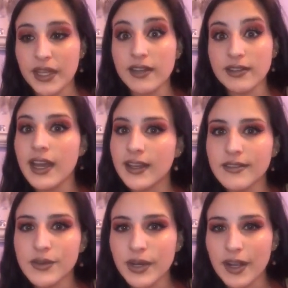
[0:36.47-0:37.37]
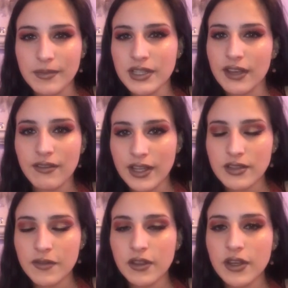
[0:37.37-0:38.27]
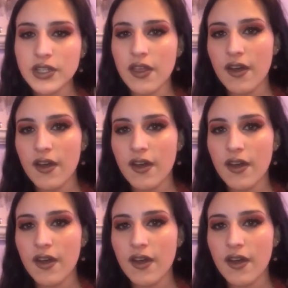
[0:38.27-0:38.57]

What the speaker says: intense when it comes to like festival looks.